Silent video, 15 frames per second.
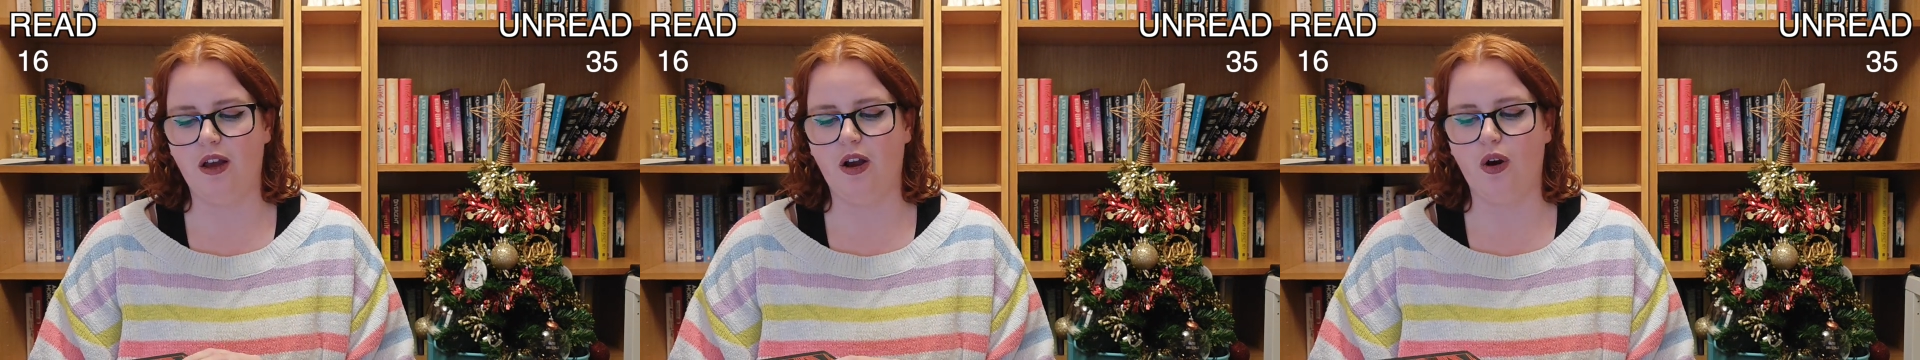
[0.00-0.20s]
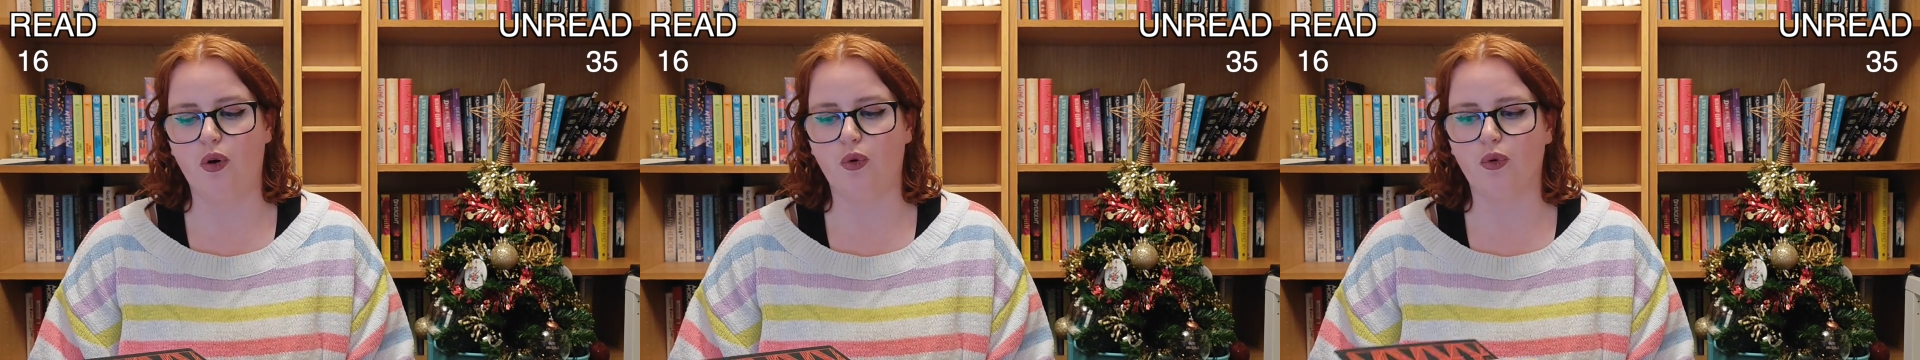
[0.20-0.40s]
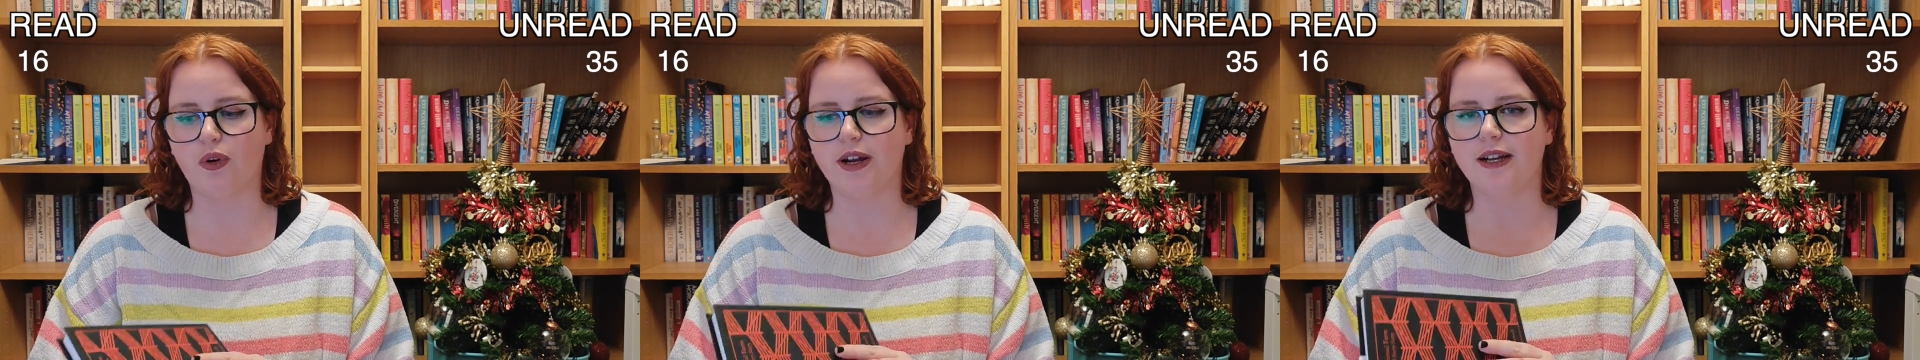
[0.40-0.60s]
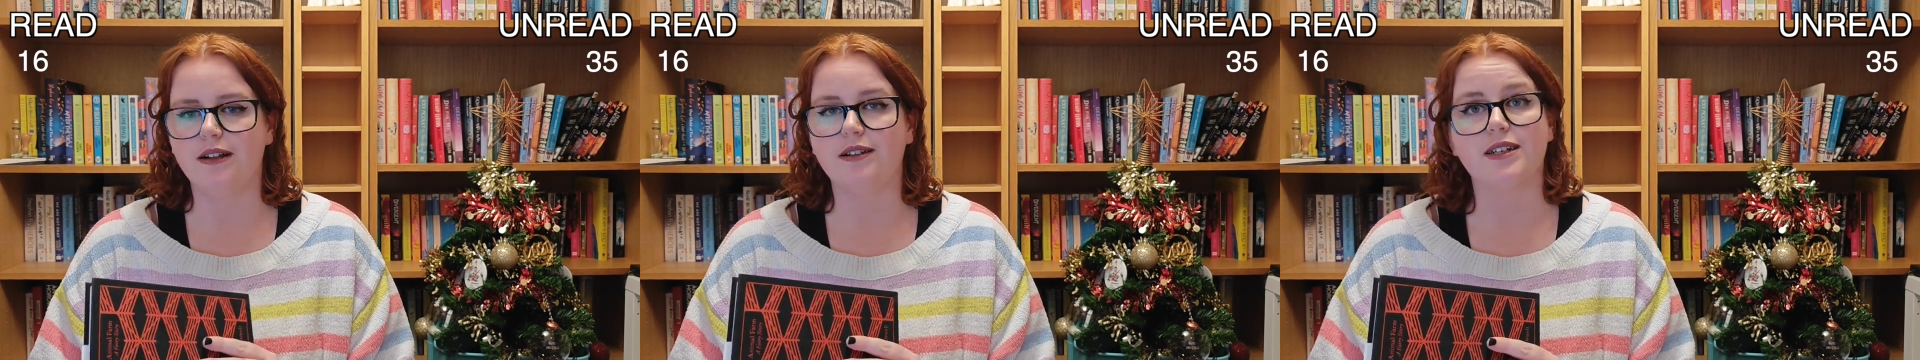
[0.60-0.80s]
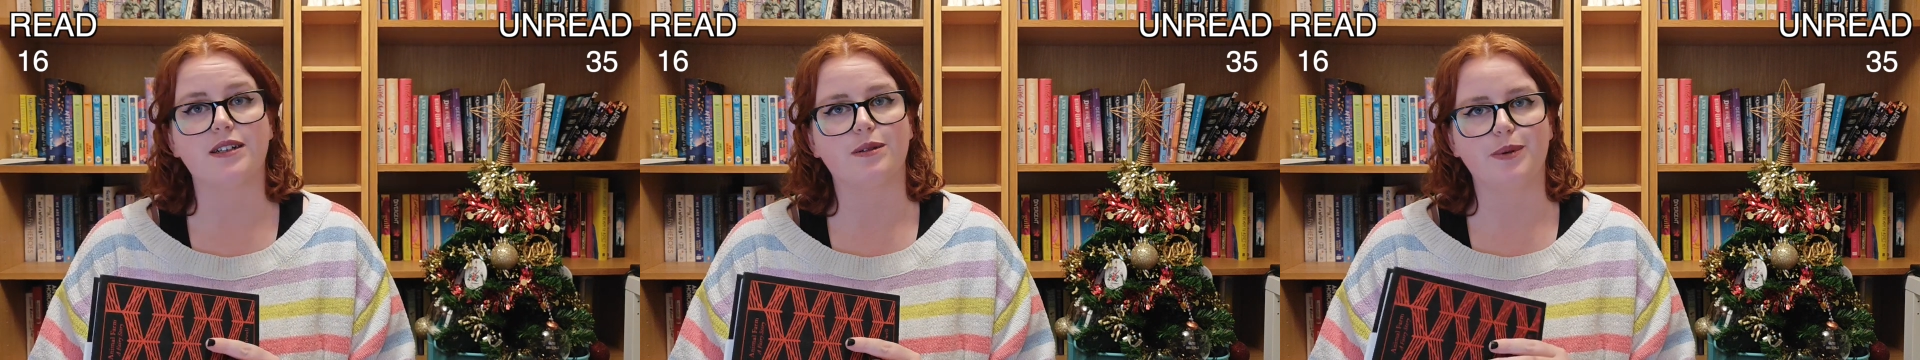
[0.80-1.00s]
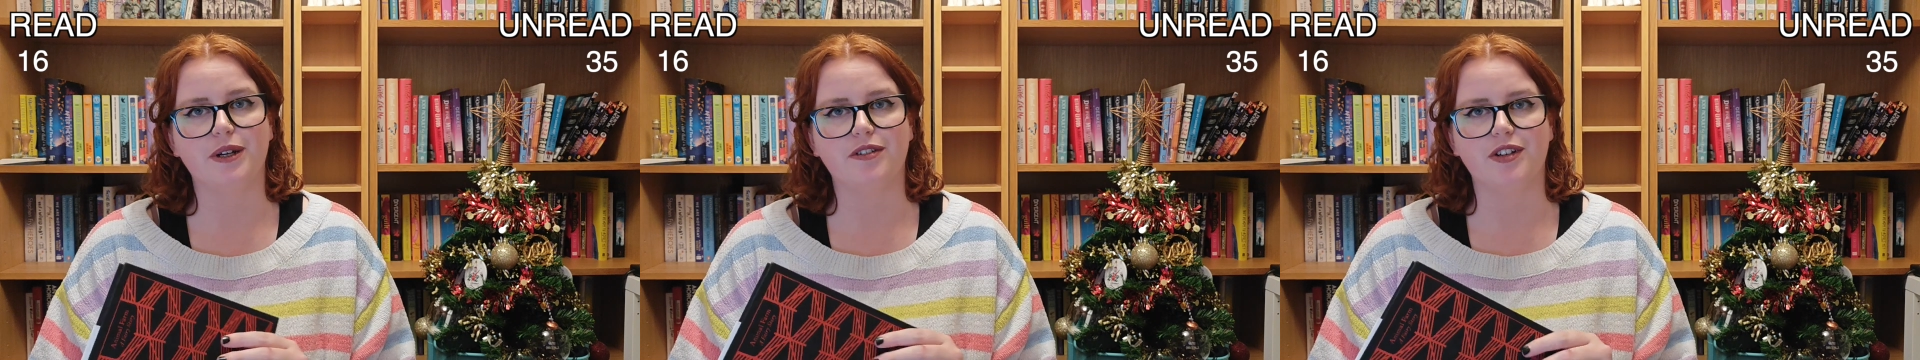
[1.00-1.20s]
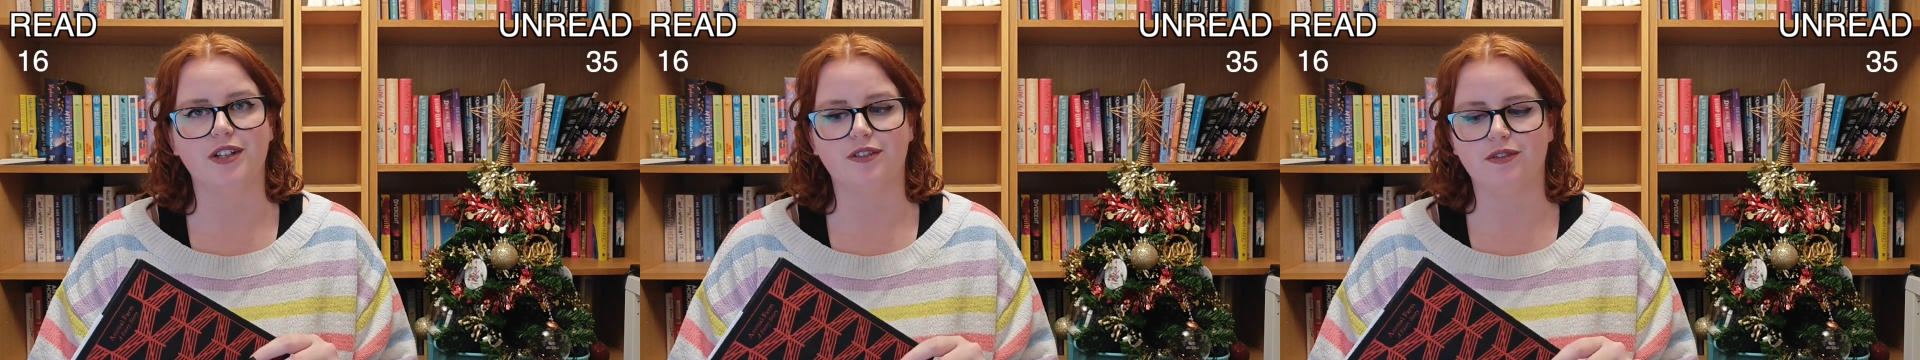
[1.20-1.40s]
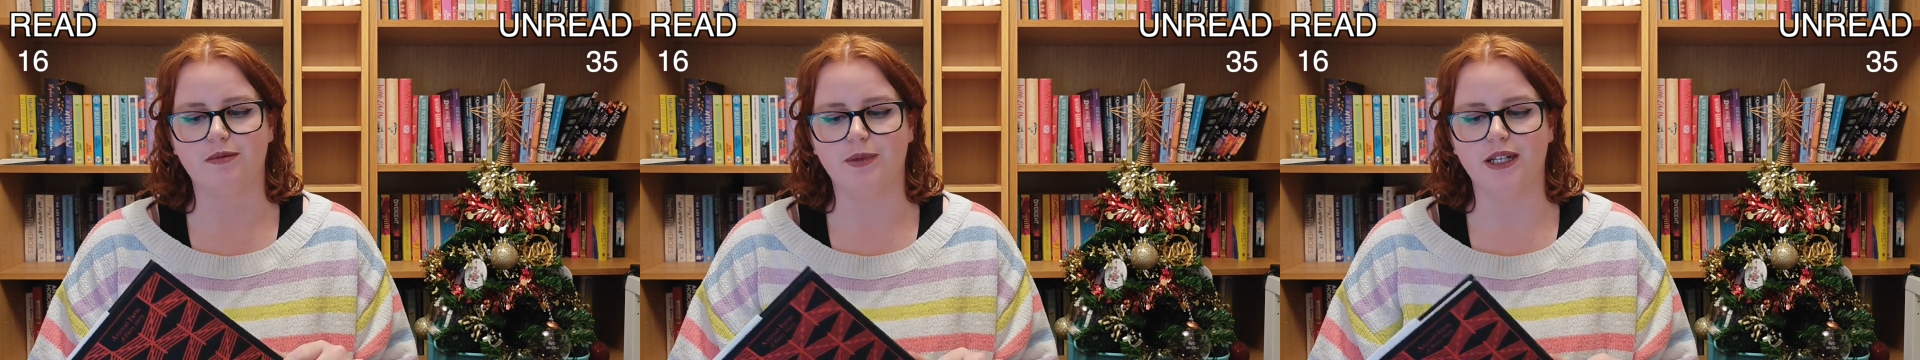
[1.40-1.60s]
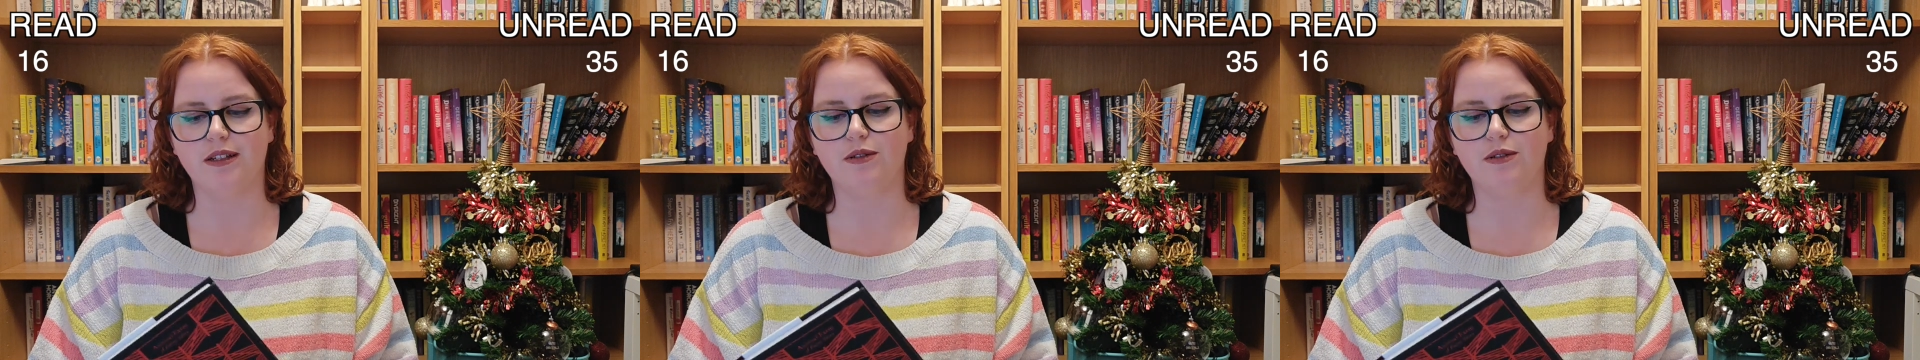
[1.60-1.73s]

a real experience for me.